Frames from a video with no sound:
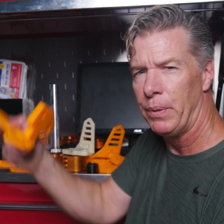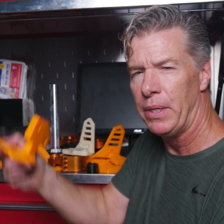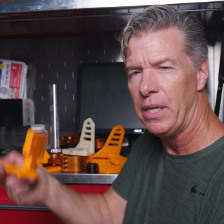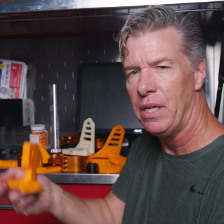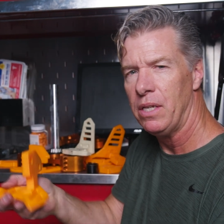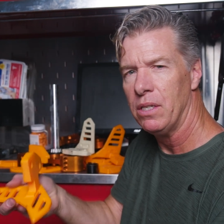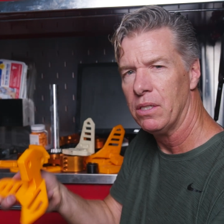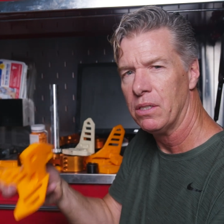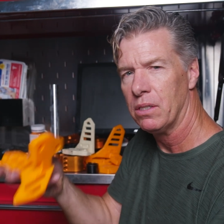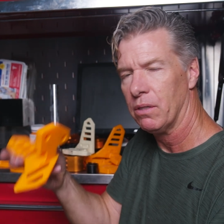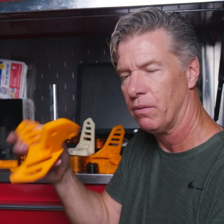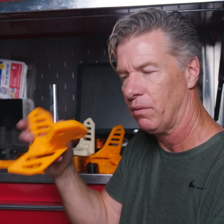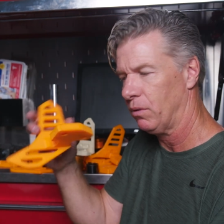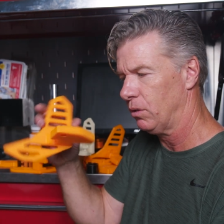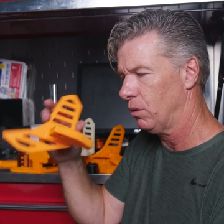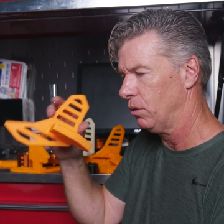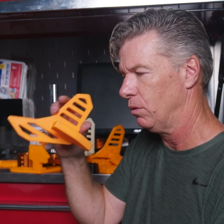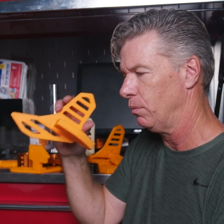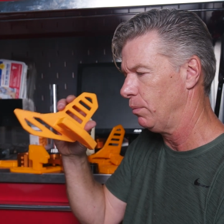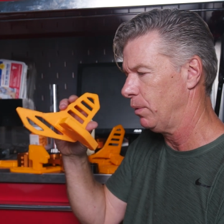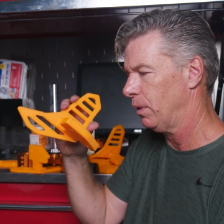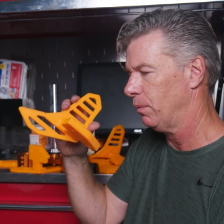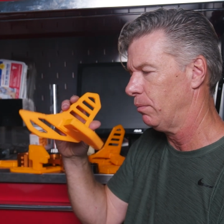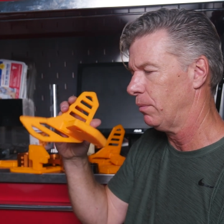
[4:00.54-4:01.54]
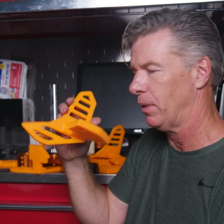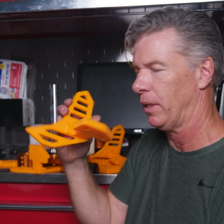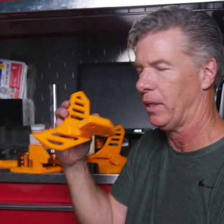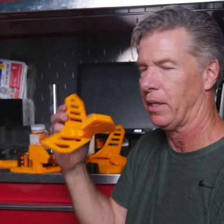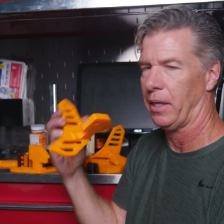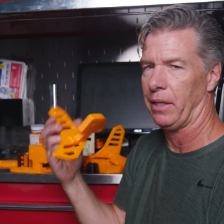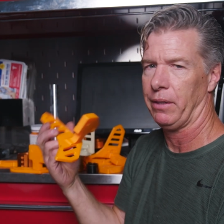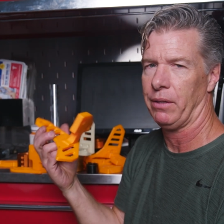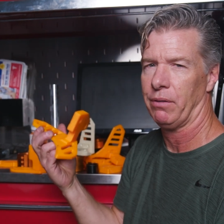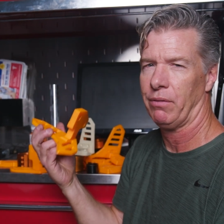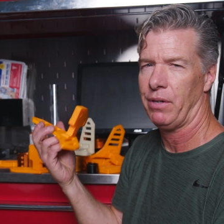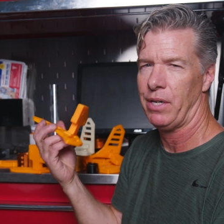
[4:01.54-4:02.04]
piece of aluminum. I
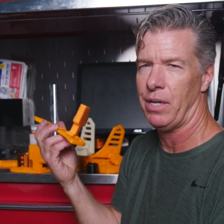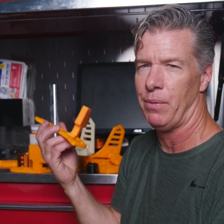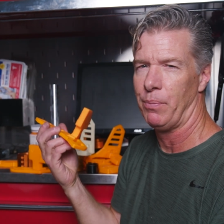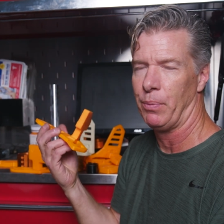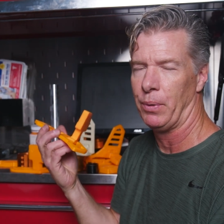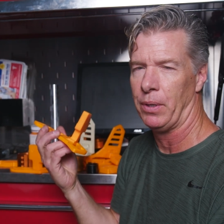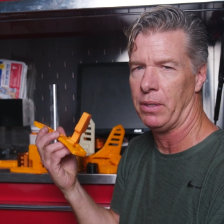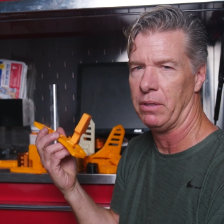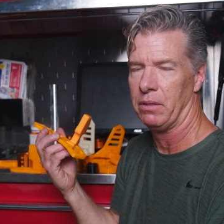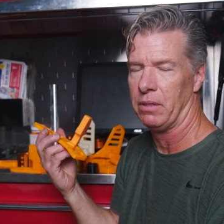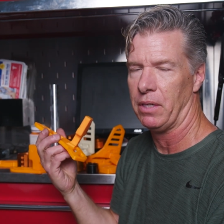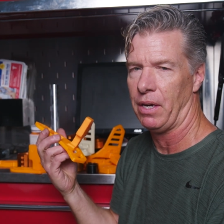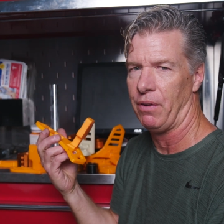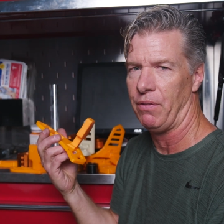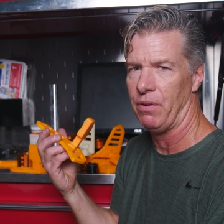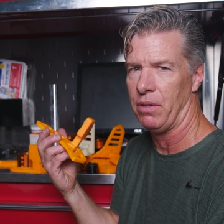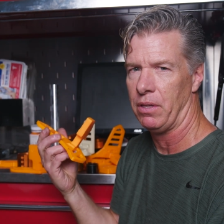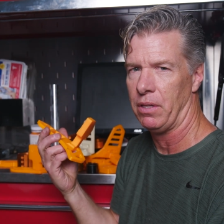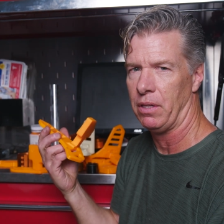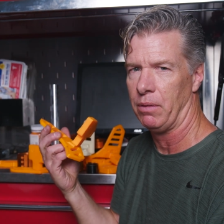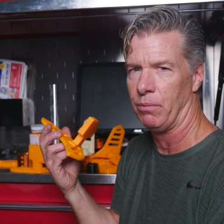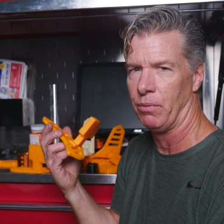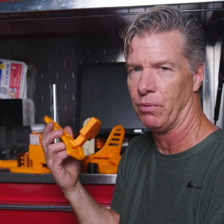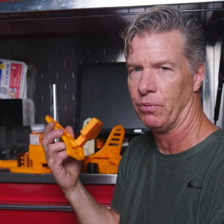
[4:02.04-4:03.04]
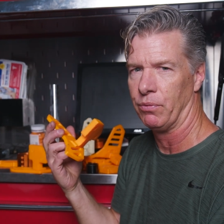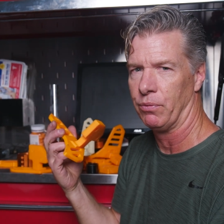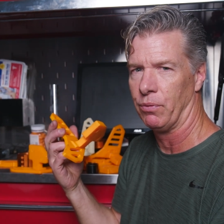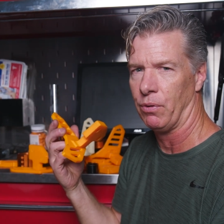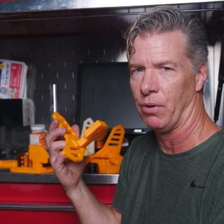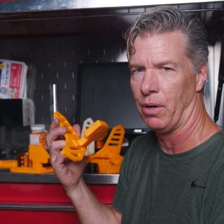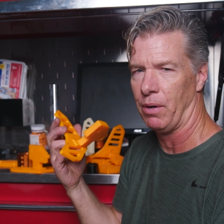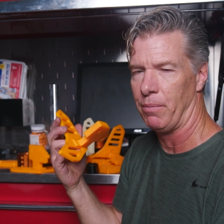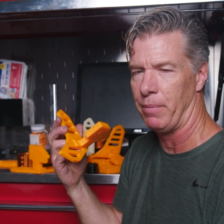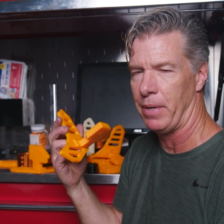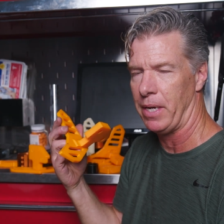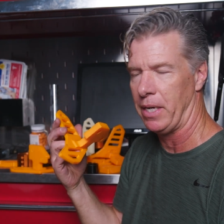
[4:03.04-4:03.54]
3D print everything
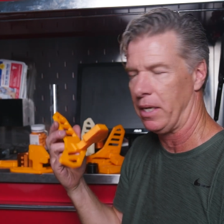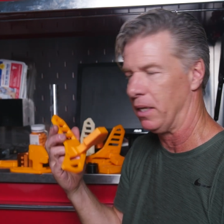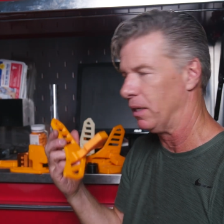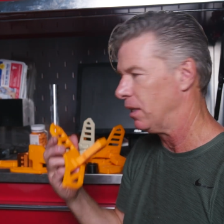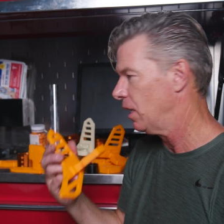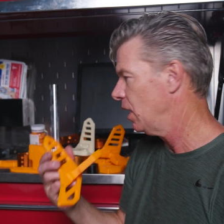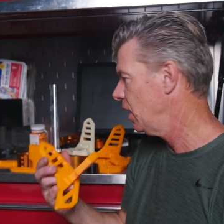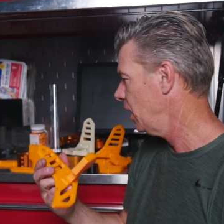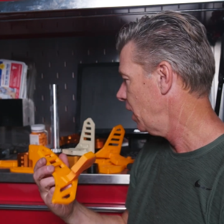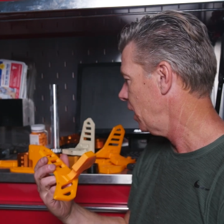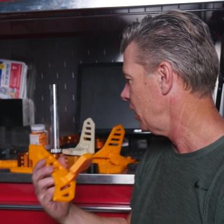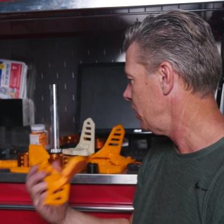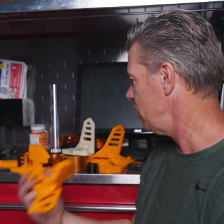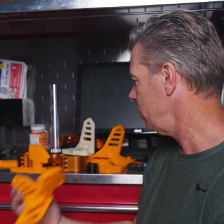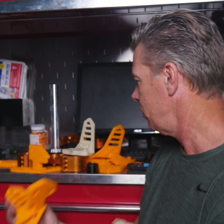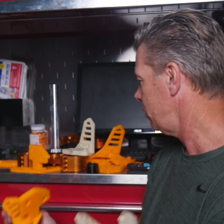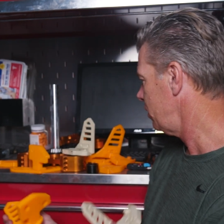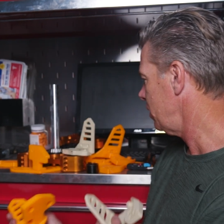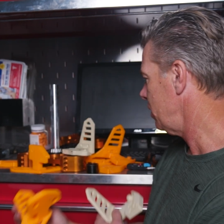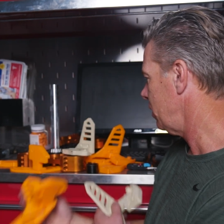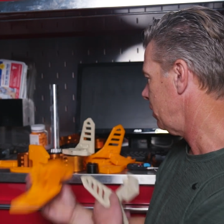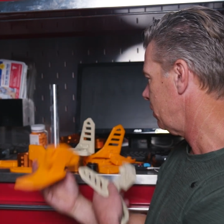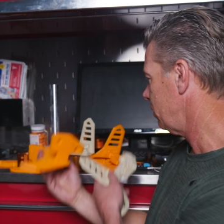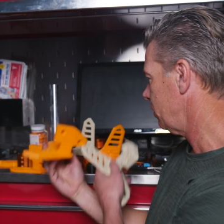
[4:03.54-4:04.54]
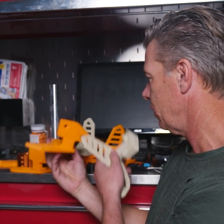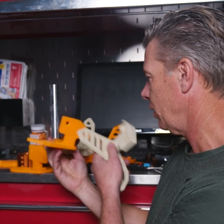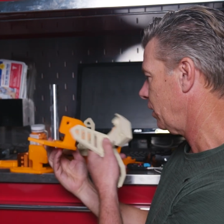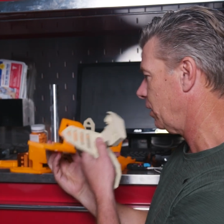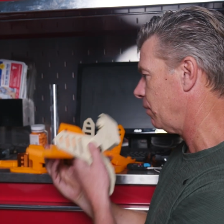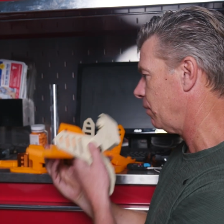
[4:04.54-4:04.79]
before I make it, and you see there's 1